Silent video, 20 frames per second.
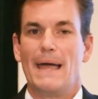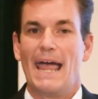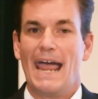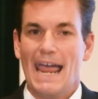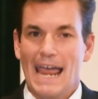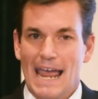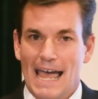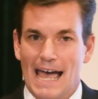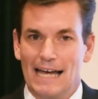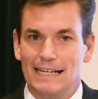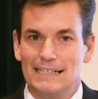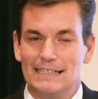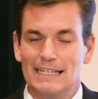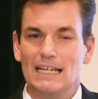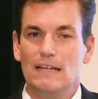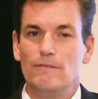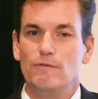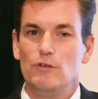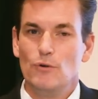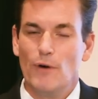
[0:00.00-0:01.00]
And
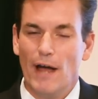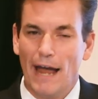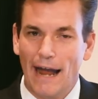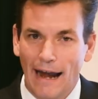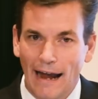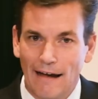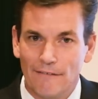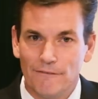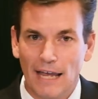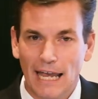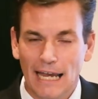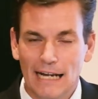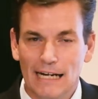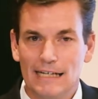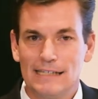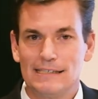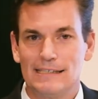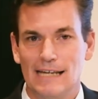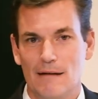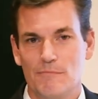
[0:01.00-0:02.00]
if you have an
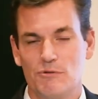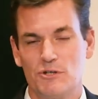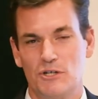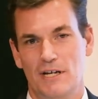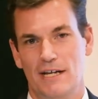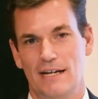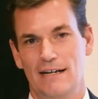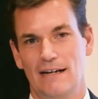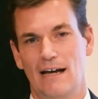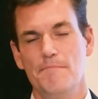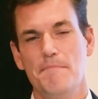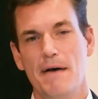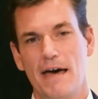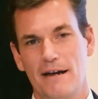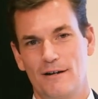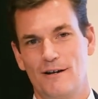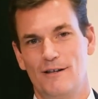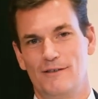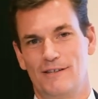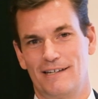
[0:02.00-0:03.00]
exemption, a
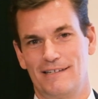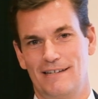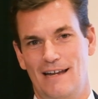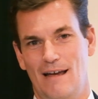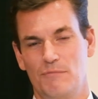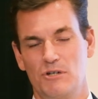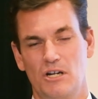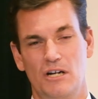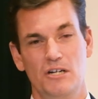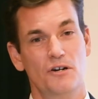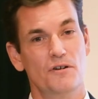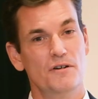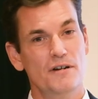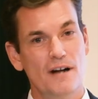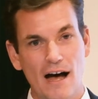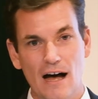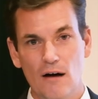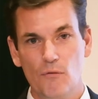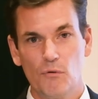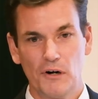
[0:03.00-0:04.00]
medical exemption, you're
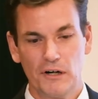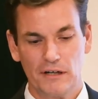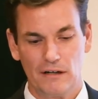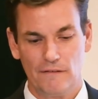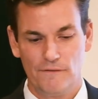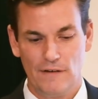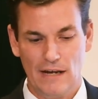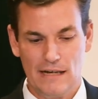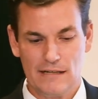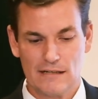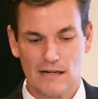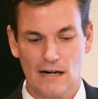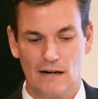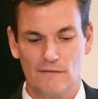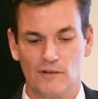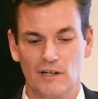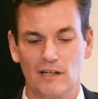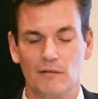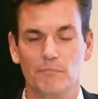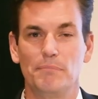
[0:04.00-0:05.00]
not wearing a face
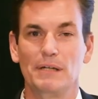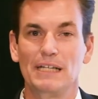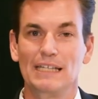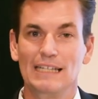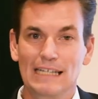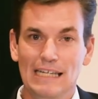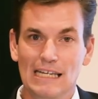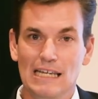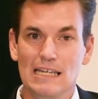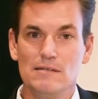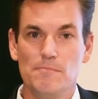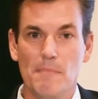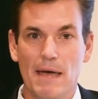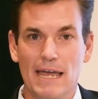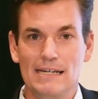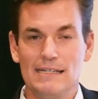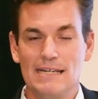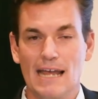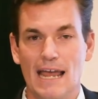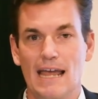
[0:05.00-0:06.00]
covering, please
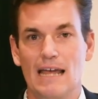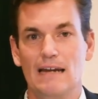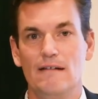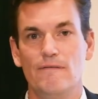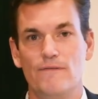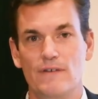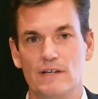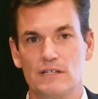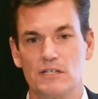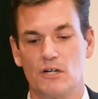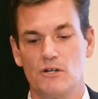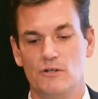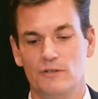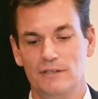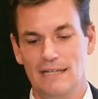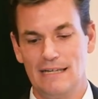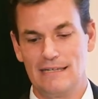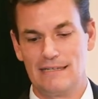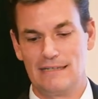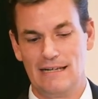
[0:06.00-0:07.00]
maintain physical
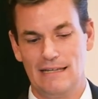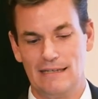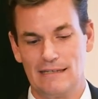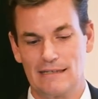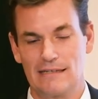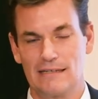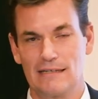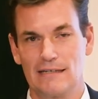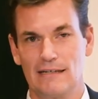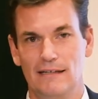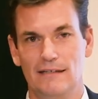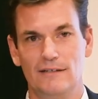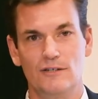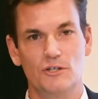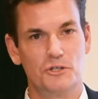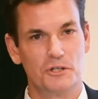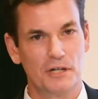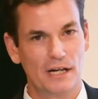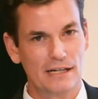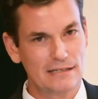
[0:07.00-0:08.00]
distance,
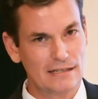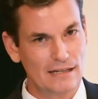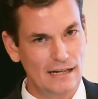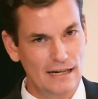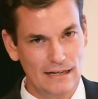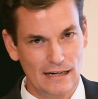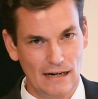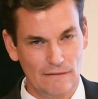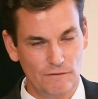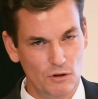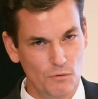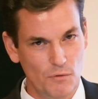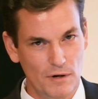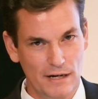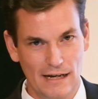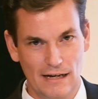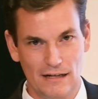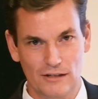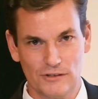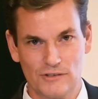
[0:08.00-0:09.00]
just like everyone
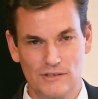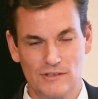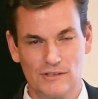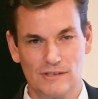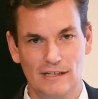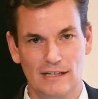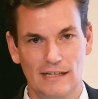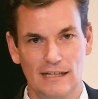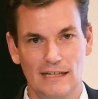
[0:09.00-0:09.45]
else.